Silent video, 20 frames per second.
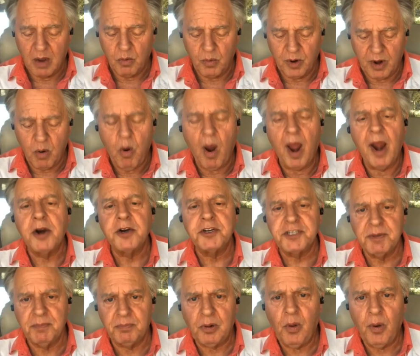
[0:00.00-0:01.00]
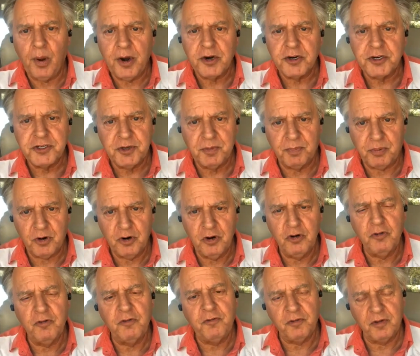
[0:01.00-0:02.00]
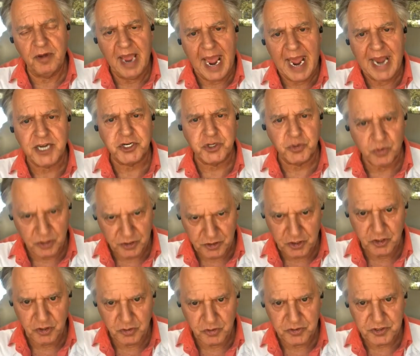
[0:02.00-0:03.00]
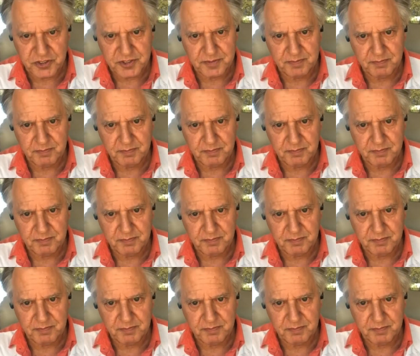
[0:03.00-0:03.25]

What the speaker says: requires employers to prove actual use